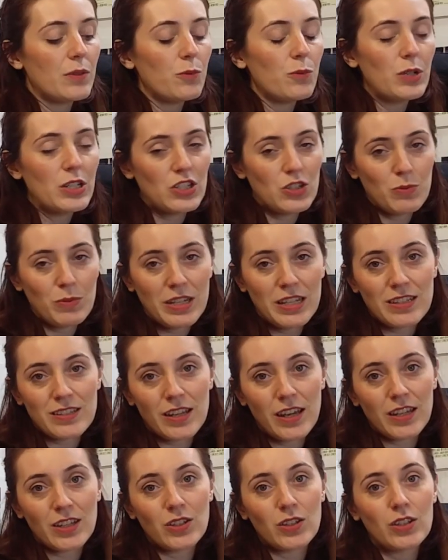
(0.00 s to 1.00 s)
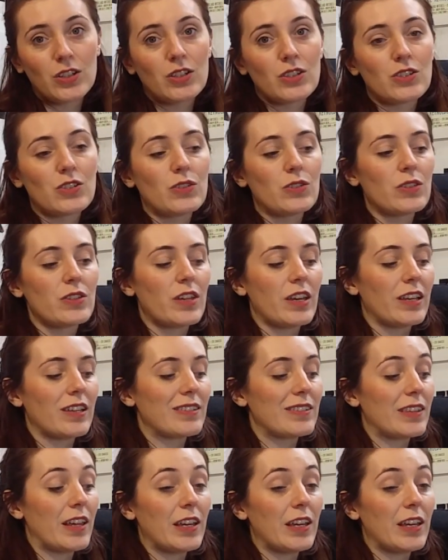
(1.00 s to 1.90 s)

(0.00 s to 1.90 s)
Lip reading: which means I can do things